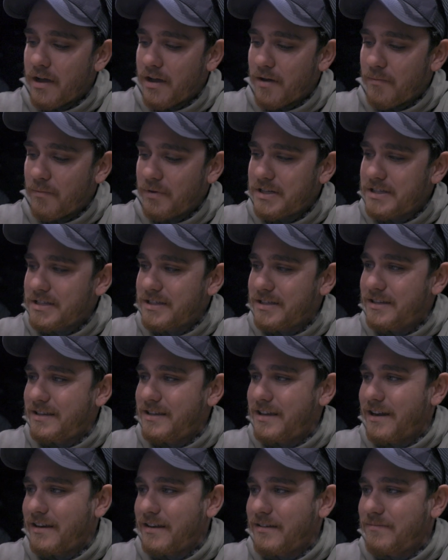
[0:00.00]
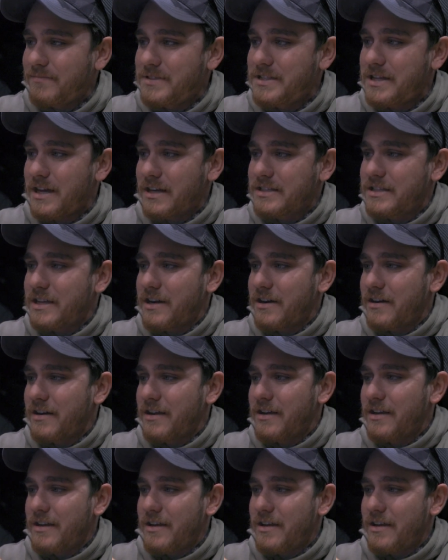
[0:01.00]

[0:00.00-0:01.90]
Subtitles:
which kind of sucks here.